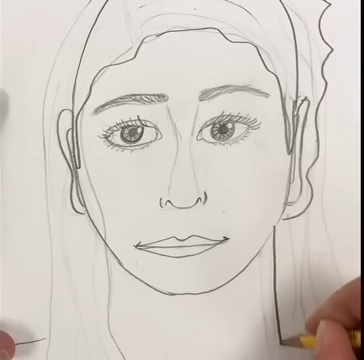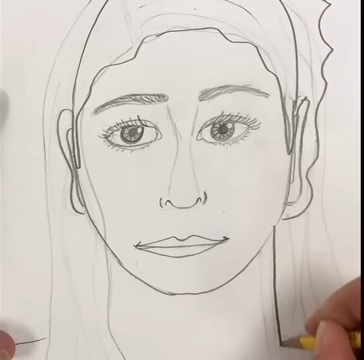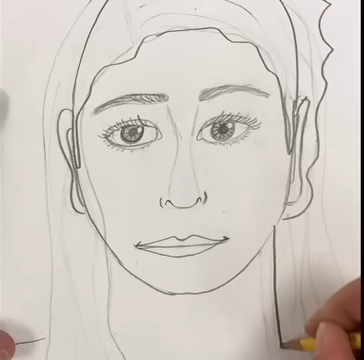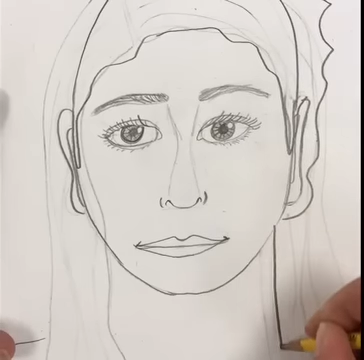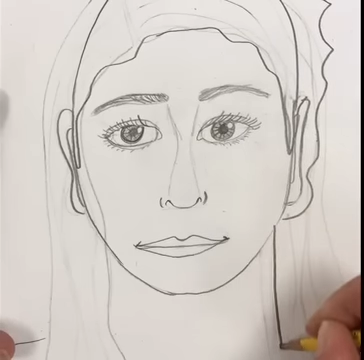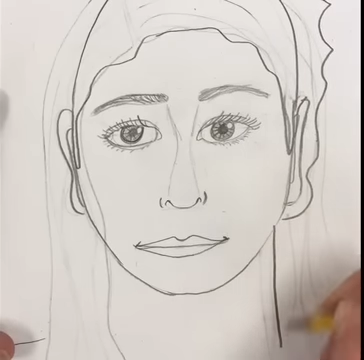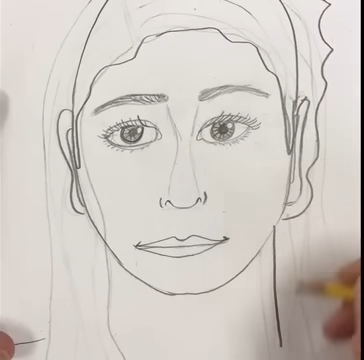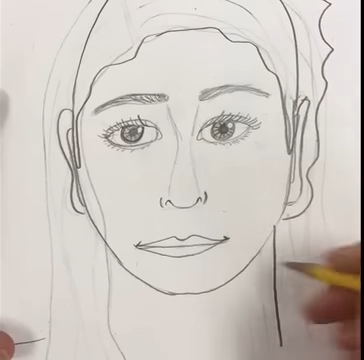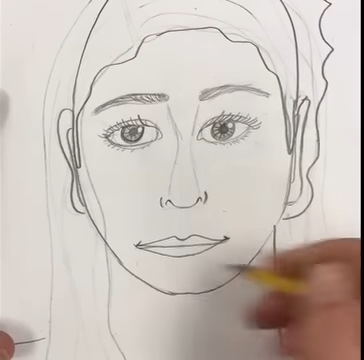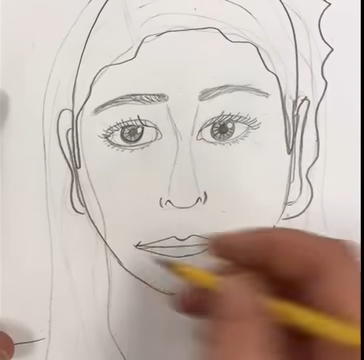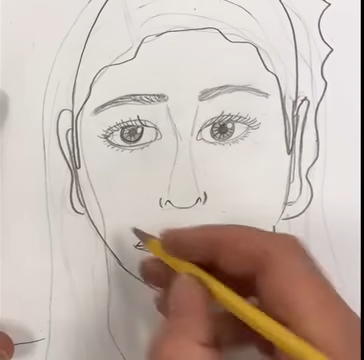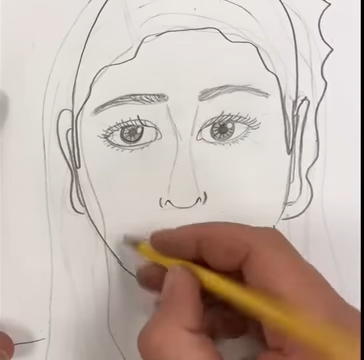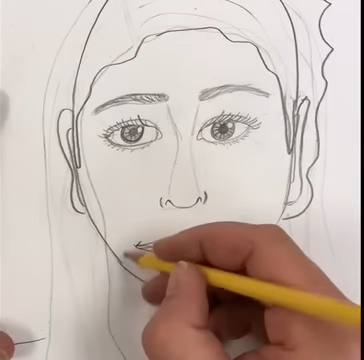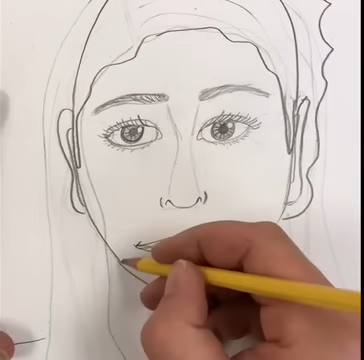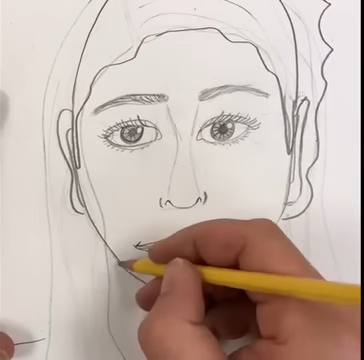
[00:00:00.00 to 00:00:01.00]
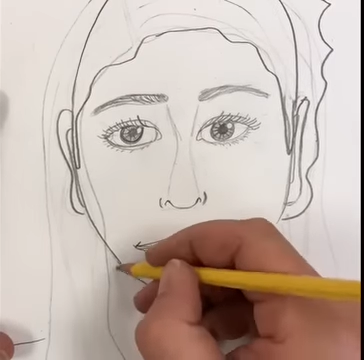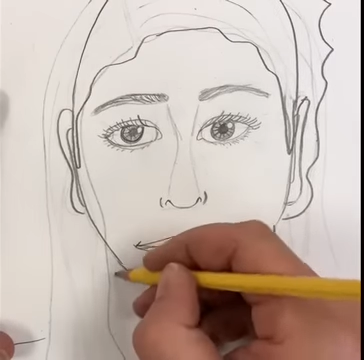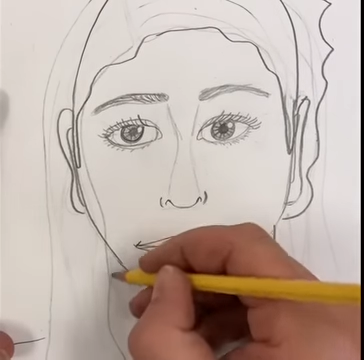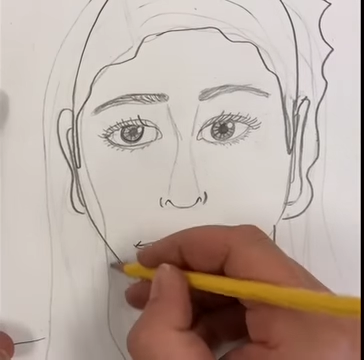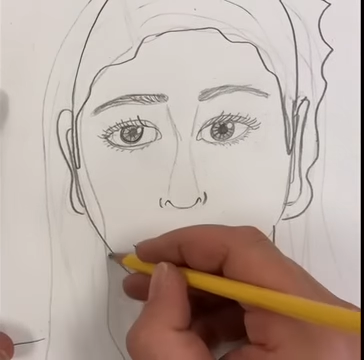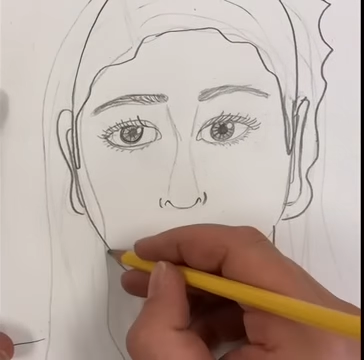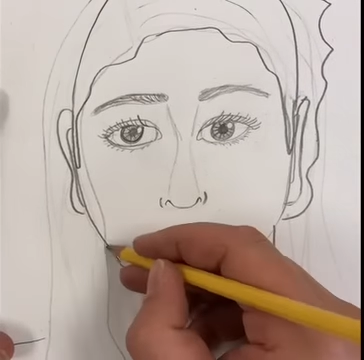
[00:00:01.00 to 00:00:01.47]
We draw the neck, kind of
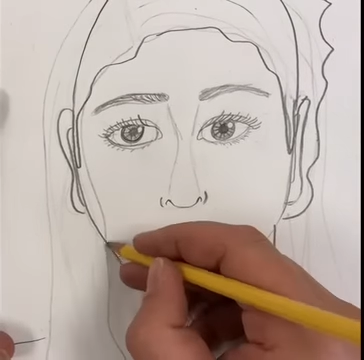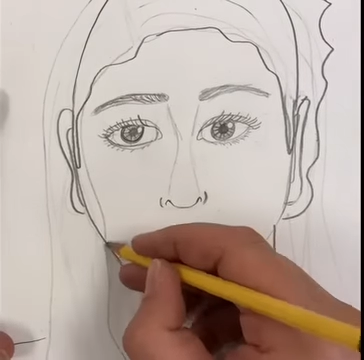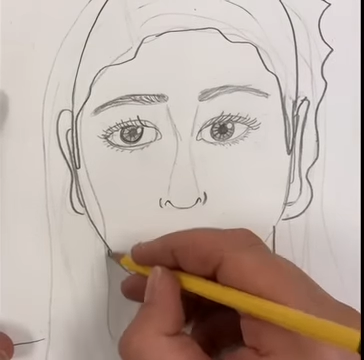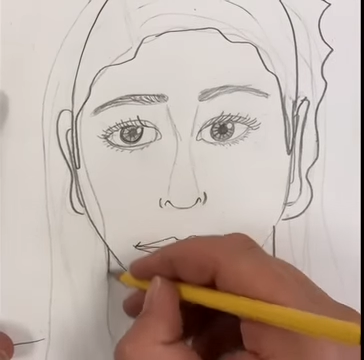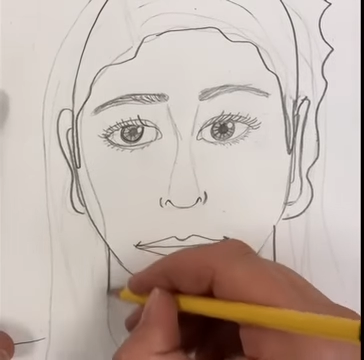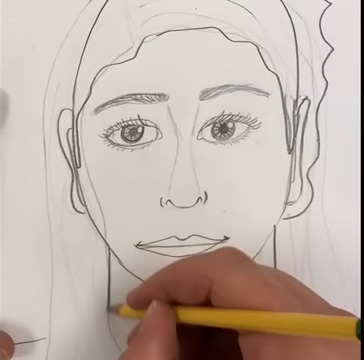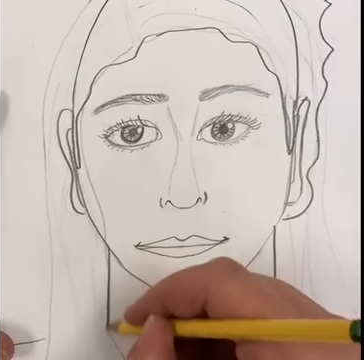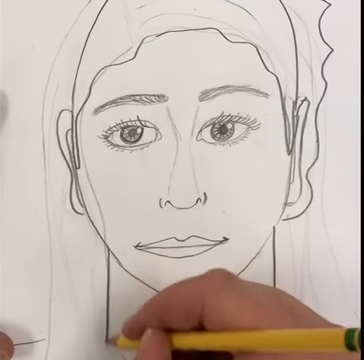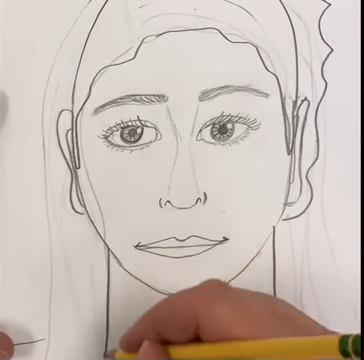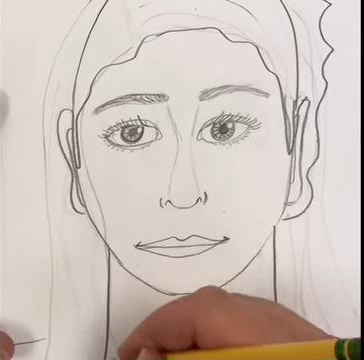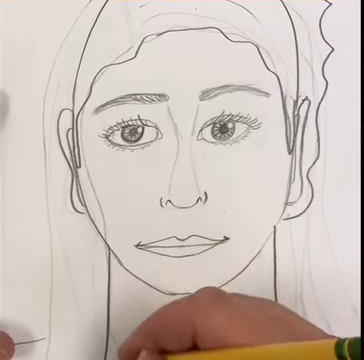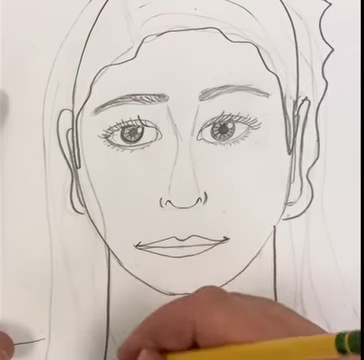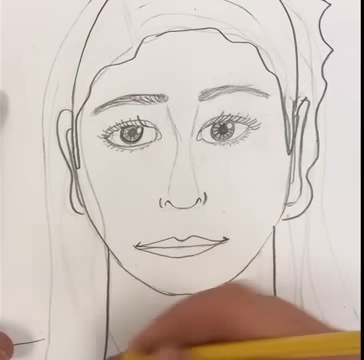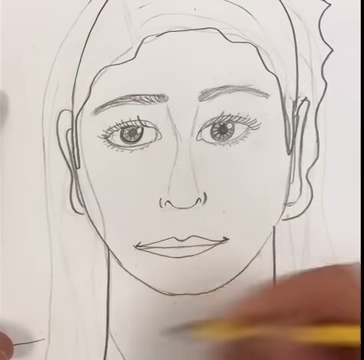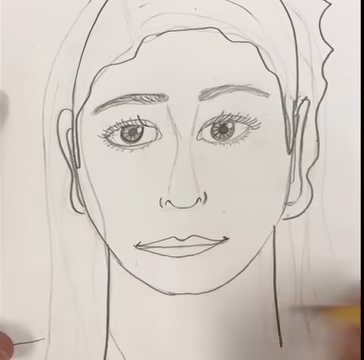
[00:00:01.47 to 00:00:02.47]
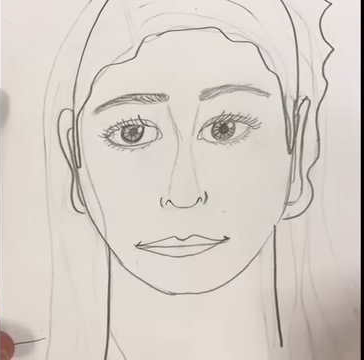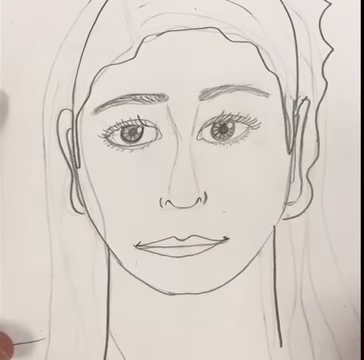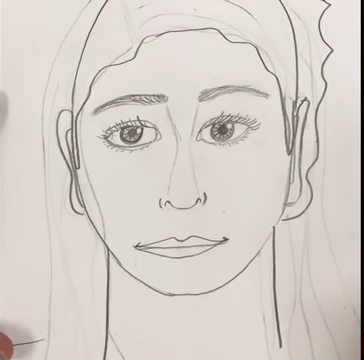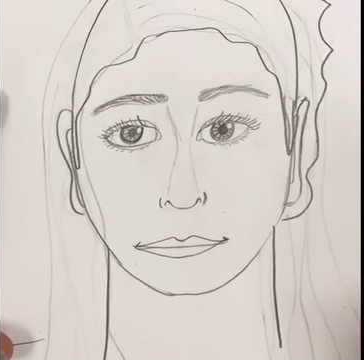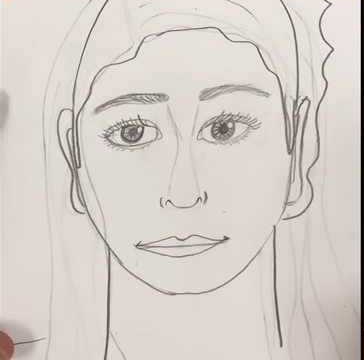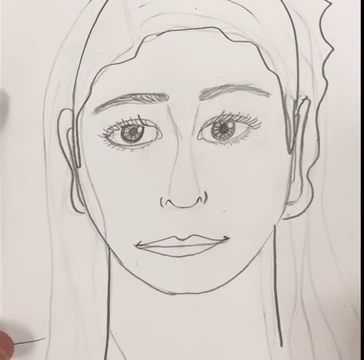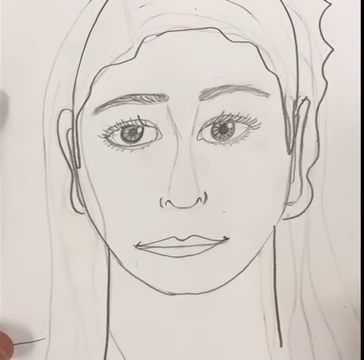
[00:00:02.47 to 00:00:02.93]
lost my neck before.